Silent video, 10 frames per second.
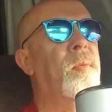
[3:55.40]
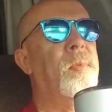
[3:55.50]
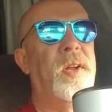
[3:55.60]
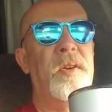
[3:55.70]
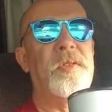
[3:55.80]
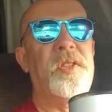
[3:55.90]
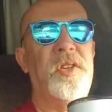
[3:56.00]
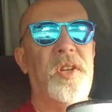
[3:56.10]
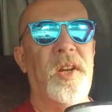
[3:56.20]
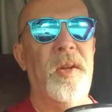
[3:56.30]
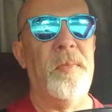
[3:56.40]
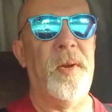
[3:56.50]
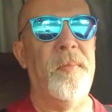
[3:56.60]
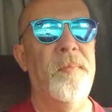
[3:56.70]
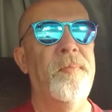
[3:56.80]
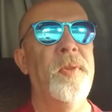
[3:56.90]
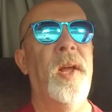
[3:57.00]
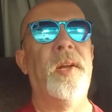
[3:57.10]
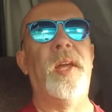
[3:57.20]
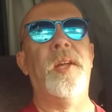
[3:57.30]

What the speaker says: But here's the dilemma. I can't